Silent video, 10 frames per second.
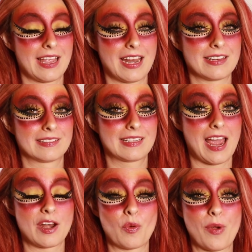I just
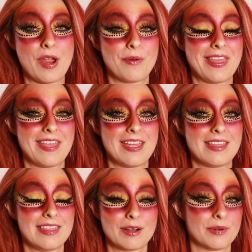kind of went with
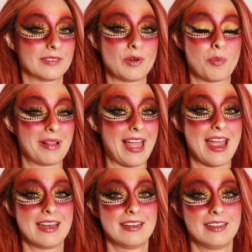it. There was no
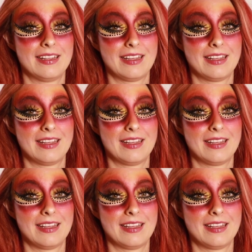plan.